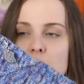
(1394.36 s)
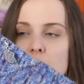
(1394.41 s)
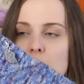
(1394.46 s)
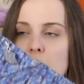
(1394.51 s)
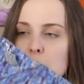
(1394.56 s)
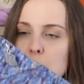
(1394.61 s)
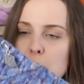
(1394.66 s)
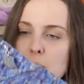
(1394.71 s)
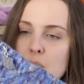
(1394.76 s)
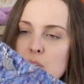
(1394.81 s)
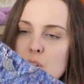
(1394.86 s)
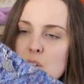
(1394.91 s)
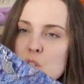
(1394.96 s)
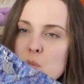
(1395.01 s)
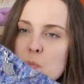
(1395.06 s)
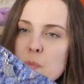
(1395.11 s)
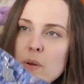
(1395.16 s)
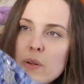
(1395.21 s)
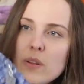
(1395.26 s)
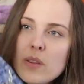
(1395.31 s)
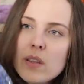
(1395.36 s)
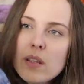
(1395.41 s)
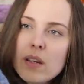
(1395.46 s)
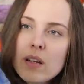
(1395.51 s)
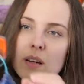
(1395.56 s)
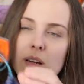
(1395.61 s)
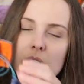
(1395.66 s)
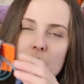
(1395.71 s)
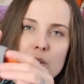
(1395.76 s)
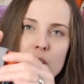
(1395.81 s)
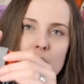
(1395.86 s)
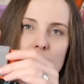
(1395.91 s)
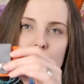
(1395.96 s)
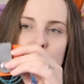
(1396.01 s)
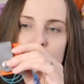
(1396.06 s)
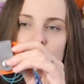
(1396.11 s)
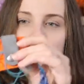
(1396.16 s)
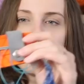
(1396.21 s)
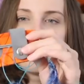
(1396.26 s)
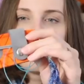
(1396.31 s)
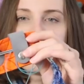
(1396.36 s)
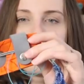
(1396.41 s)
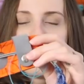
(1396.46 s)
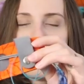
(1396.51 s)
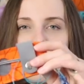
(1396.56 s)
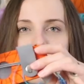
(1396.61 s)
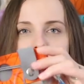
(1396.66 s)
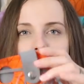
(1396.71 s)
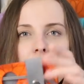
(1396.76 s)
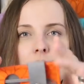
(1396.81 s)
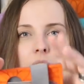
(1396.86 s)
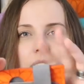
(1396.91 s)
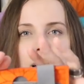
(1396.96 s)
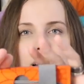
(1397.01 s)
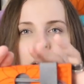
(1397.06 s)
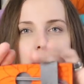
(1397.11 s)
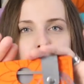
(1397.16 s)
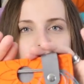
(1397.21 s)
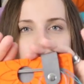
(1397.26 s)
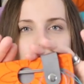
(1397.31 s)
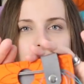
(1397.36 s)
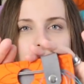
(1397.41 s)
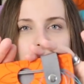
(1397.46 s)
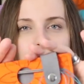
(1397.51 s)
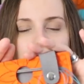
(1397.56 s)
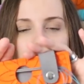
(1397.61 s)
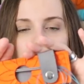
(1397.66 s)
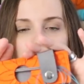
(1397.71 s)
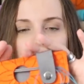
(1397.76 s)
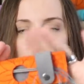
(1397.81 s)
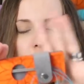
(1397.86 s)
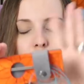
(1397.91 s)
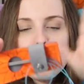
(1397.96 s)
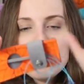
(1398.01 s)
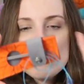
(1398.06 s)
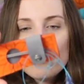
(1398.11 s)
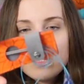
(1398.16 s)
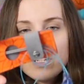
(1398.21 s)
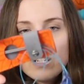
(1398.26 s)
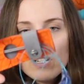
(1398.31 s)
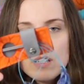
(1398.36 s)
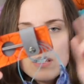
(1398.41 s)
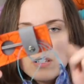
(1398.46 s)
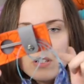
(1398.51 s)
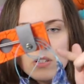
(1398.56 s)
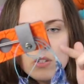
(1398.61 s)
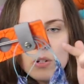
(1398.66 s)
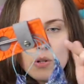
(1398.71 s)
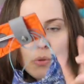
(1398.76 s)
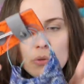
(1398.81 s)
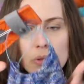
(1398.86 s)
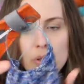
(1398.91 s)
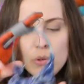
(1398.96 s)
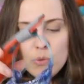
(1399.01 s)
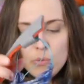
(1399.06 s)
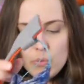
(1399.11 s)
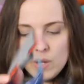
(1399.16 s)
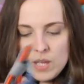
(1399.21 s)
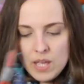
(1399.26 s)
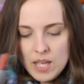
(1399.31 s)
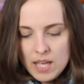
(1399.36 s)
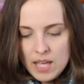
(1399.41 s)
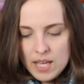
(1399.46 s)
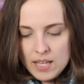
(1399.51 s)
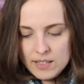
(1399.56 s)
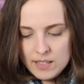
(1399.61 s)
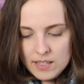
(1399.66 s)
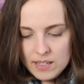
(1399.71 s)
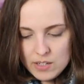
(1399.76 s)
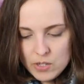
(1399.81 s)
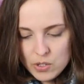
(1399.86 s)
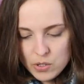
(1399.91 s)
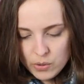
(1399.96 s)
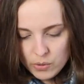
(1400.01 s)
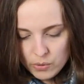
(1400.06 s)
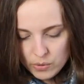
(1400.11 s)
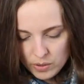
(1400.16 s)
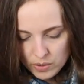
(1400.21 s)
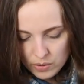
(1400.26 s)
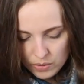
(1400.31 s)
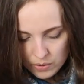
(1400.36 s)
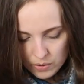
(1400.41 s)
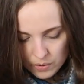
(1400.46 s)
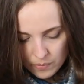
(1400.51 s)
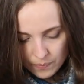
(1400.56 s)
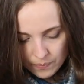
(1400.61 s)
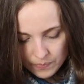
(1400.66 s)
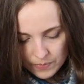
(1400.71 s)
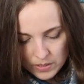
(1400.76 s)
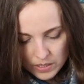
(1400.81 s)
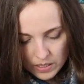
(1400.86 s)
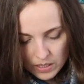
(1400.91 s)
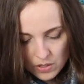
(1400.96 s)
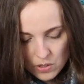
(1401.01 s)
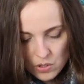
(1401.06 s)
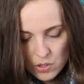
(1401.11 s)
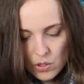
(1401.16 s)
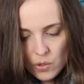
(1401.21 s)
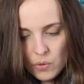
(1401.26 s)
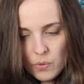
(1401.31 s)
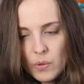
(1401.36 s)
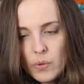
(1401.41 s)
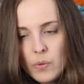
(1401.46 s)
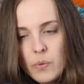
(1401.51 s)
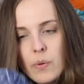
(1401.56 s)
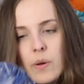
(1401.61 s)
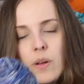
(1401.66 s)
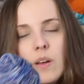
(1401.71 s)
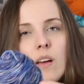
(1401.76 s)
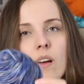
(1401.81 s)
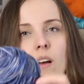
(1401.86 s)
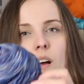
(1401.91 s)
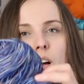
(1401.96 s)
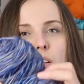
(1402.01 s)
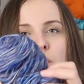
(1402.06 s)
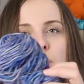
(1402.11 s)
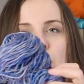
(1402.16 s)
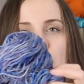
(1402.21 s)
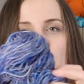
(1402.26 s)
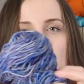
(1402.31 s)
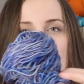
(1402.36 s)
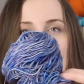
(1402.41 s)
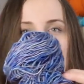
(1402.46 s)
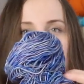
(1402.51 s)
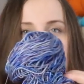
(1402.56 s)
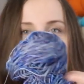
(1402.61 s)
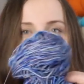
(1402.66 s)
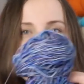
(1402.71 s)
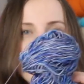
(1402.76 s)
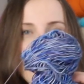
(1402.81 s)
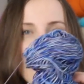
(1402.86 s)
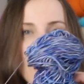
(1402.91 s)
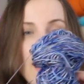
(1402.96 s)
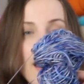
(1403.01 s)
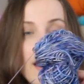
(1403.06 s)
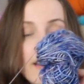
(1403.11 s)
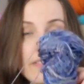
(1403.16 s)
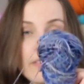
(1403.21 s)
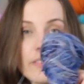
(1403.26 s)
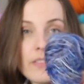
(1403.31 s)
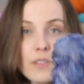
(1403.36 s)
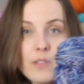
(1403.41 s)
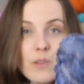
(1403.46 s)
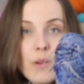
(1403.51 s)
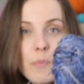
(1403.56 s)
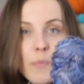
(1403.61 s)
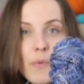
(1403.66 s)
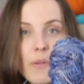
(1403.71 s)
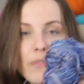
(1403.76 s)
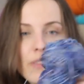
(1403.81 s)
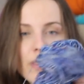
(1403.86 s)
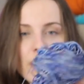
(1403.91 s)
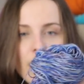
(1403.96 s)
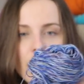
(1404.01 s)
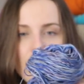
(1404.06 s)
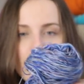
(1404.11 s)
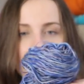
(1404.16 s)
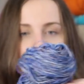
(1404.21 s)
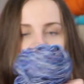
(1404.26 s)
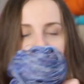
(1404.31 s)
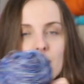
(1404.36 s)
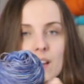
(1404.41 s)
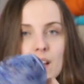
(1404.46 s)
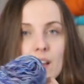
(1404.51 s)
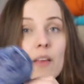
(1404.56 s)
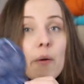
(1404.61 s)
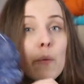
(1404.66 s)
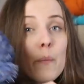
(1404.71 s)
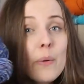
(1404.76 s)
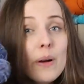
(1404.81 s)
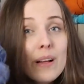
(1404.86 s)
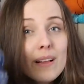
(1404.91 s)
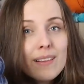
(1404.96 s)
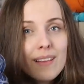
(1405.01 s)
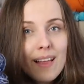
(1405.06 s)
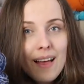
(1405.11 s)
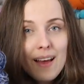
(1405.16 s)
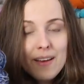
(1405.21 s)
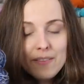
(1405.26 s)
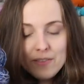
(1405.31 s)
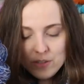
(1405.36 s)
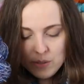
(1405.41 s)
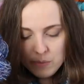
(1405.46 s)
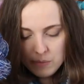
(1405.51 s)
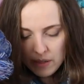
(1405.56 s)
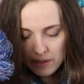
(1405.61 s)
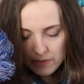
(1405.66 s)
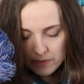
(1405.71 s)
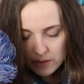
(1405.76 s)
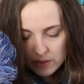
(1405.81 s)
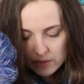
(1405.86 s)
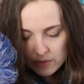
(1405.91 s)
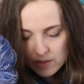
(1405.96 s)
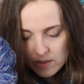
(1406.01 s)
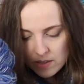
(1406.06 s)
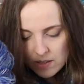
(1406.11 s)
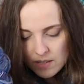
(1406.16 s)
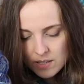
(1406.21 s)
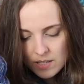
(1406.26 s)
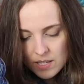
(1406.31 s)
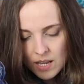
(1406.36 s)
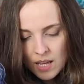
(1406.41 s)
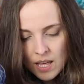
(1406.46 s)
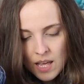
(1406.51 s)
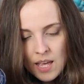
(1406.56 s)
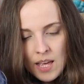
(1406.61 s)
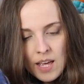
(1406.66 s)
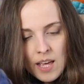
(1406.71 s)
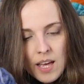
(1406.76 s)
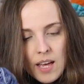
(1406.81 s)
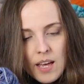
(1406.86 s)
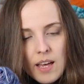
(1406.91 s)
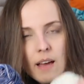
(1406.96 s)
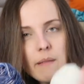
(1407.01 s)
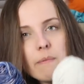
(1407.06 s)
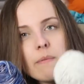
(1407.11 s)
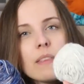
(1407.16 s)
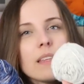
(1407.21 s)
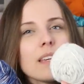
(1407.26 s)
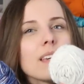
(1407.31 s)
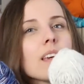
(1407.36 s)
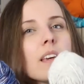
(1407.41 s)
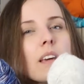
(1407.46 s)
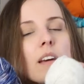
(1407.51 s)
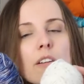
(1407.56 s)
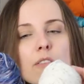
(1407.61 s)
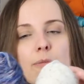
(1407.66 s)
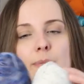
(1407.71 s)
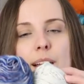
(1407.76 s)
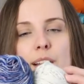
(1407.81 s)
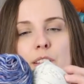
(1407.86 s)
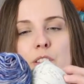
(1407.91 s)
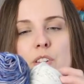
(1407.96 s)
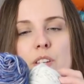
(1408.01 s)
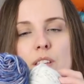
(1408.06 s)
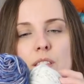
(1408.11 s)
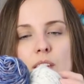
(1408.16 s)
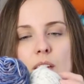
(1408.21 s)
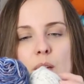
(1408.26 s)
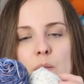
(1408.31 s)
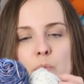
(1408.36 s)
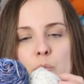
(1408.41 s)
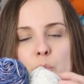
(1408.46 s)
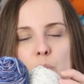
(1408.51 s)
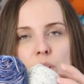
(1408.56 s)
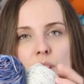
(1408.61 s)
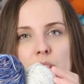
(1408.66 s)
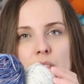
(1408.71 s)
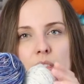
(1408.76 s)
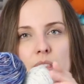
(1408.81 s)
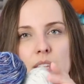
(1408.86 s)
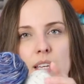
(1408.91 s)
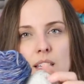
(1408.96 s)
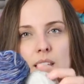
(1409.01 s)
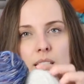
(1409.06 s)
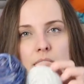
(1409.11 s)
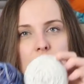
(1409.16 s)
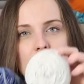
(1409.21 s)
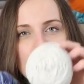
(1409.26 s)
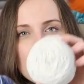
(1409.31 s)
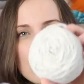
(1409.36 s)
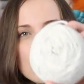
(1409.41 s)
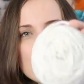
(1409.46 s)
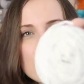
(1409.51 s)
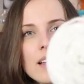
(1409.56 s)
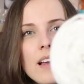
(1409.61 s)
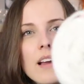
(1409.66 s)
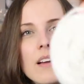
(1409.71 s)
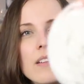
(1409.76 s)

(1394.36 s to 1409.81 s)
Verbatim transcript: not much, but they're really fun. Um, I showed you this, show you, so I show you, so I can show you over here. I still have some of the yarn and I will have some leftovers. Uh, I'm thinking of matching them with this as a